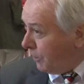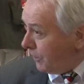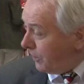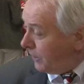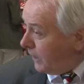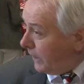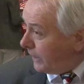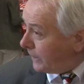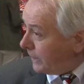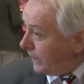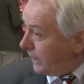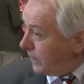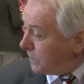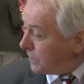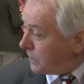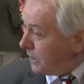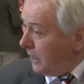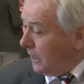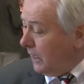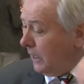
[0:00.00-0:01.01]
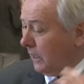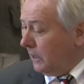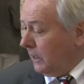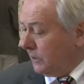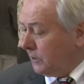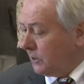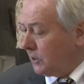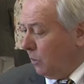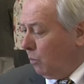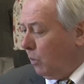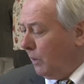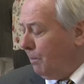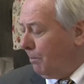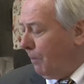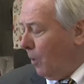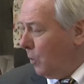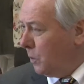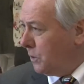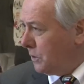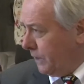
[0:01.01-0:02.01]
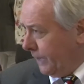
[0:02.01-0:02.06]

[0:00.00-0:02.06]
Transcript: body like ours, and so we pulled